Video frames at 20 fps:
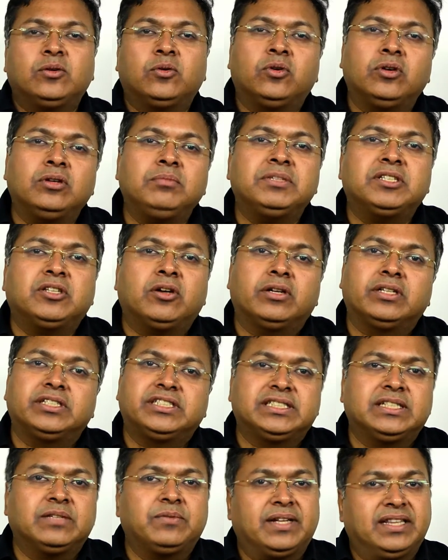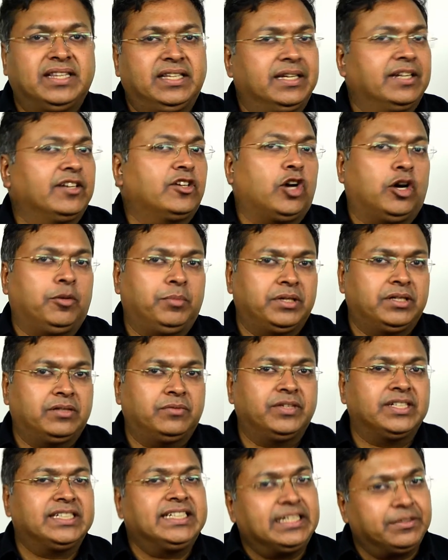all mythologies have one thing in common.
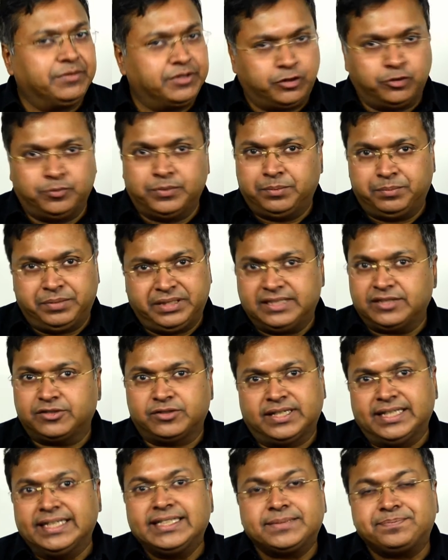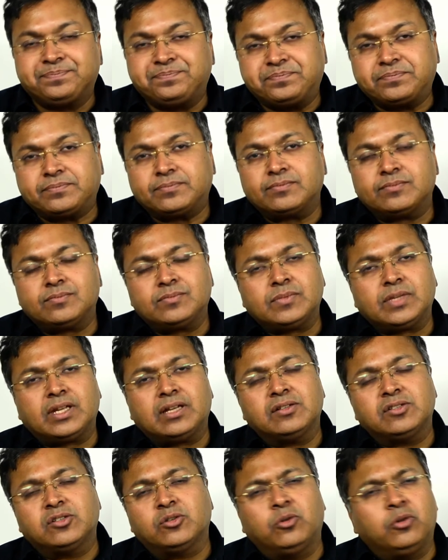We're dealing with human beings, right?
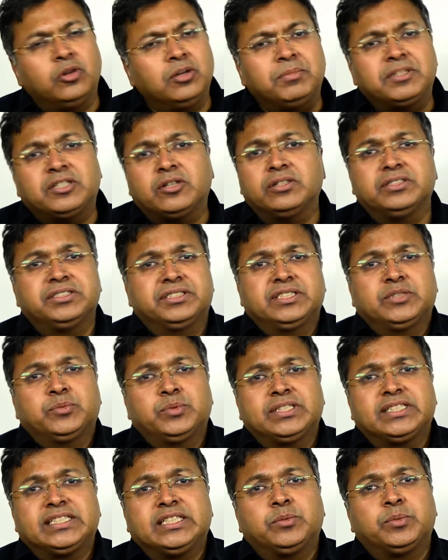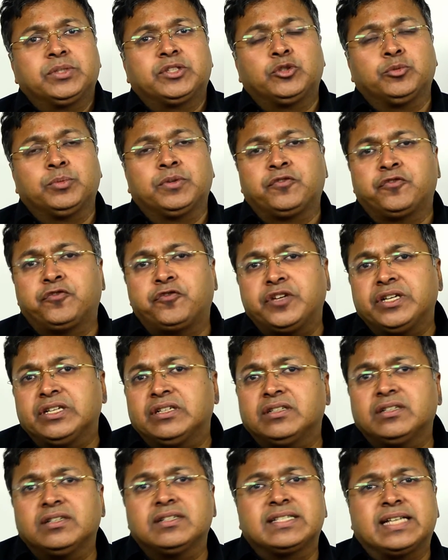So all mythologies will deal with human
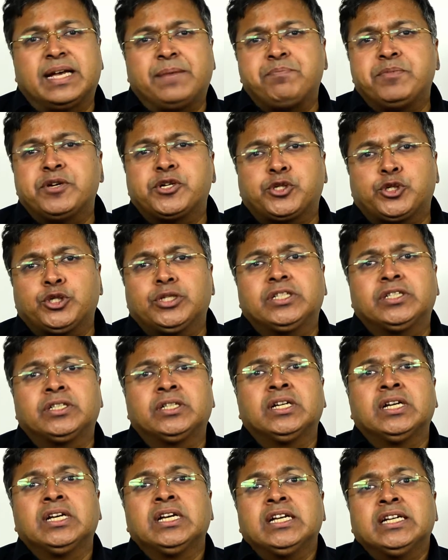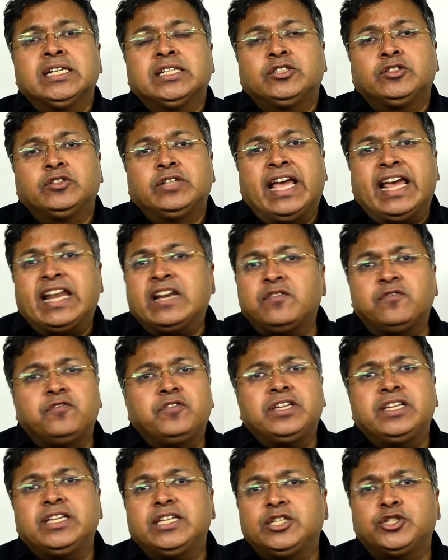fears, ambition,
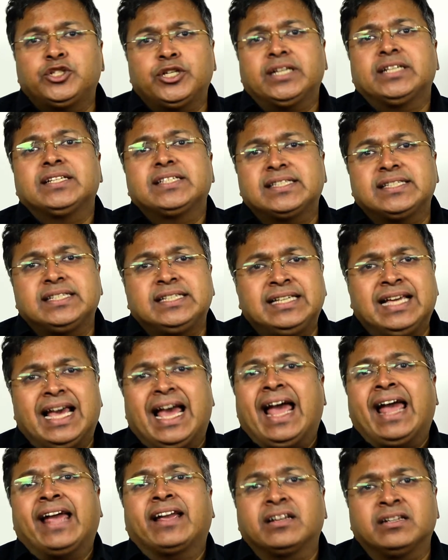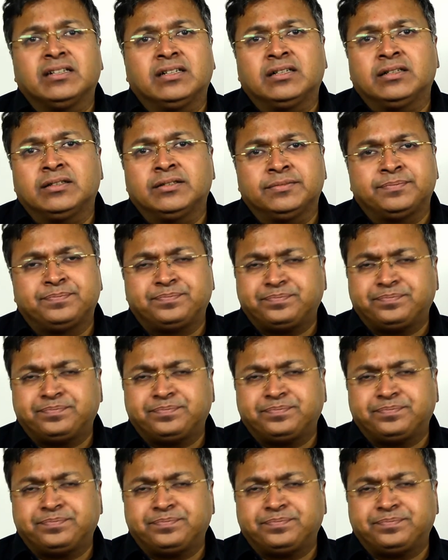envy, jealousy, anger.